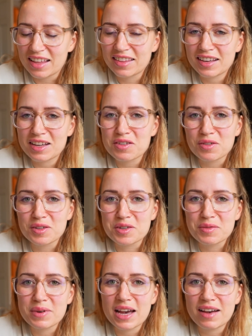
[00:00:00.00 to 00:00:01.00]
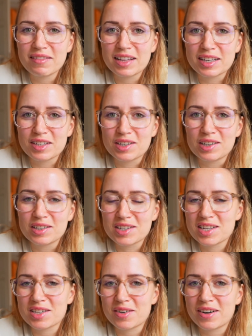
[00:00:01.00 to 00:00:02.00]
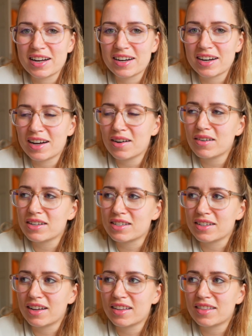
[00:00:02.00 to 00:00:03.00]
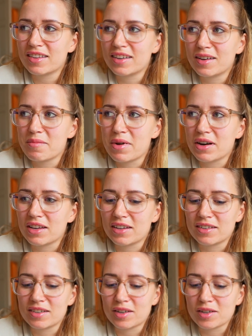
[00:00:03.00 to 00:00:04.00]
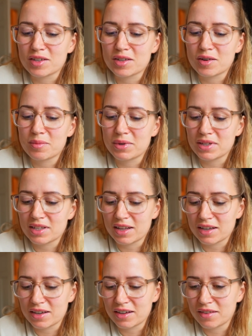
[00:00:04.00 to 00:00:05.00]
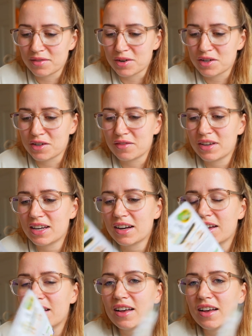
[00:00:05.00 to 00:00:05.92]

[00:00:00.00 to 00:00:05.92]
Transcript: I think I told you we have like a dollar store here now. It's not the American dollar store, but it's like a version of it.